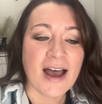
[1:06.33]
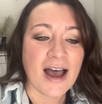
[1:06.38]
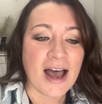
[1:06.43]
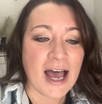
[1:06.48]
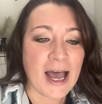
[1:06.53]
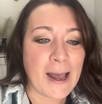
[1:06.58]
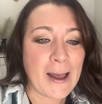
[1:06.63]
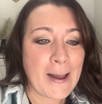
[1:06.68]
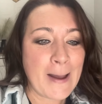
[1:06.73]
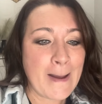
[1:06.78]

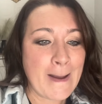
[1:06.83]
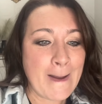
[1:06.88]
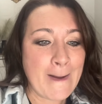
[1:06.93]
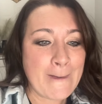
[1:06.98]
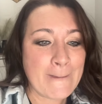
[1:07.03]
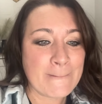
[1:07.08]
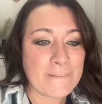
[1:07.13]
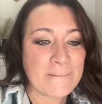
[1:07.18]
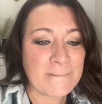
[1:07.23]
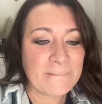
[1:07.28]

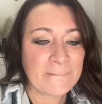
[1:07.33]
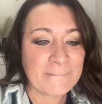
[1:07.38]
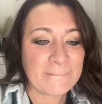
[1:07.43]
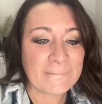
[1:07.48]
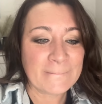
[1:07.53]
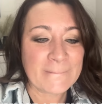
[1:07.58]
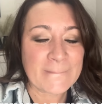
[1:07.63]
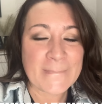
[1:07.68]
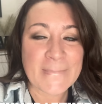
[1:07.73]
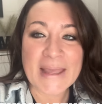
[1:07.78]
Um,
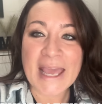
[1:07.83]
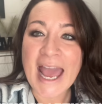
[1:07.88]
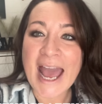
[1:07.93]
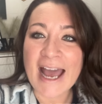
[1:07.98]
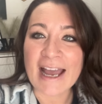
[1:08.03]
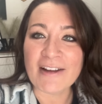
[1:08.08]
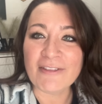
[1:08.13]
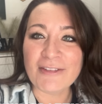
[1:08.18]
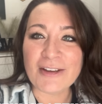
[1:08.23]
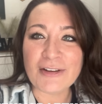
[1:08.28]
yeah,
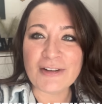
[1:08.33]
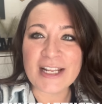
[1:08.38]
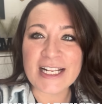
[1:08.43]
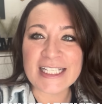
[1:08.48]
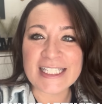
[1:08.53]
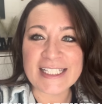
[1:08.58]
if you need